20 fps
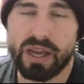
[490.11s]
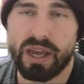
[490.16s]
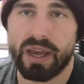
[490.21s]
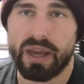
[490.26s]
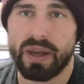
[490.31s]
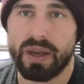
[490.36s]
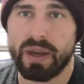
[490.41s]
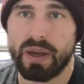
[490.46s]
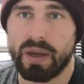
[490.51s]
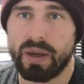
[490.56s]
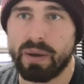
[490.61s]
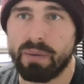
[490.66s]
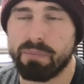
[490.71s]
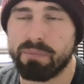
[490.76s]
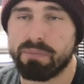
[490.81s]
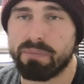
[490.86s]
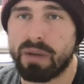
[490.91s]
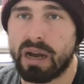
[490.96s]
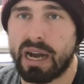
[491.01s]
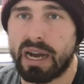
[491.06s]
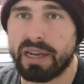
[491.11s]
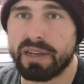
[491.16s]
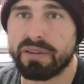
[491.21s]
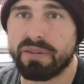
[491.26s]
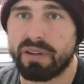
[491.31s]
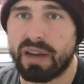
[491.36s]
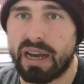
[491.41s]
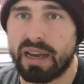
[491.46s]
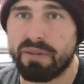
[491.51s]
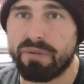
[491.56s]

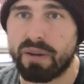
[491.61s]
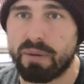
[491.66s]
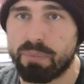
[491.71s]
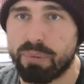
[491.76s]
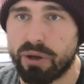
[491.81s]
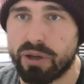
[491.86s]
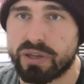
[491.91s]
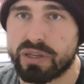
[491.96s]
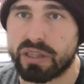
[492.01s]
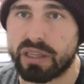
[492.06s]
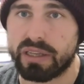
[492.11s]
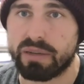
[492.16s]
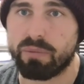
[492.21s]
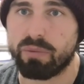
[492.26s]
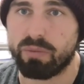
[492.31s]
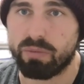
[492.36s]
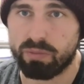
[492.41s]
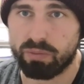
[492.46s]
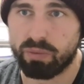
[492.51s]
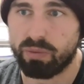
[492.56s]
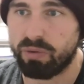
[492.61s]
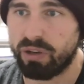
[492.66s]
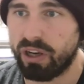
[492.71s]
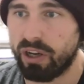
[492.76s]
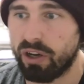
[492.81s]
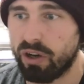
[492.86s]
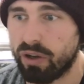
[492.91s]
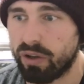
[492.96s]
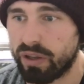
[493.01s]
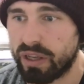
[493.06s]
I think personally, you
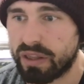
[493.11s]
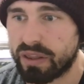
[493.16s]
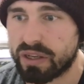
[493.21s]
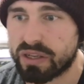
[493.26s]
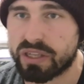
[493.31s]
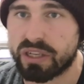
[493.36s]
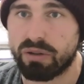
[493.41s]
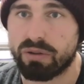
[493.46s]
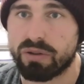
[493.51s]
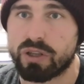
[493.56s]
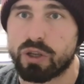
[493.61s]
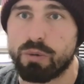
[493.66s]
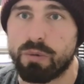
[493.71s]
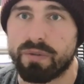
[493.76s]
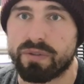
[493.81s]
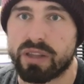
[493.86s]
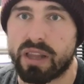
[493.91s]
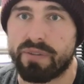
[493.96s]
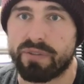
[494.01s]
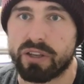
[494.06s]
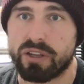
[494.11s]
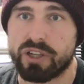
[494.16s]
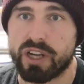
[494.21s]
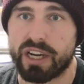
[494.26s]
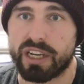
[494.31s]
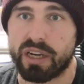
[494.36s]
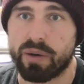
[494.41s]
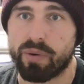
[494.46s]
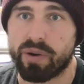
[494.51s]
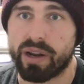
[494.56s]
know, there's still 2 months left of
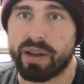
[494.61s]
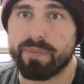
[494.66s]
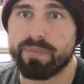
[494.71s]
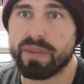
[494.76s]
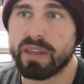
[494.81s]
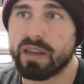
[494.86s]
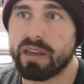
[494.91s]
January.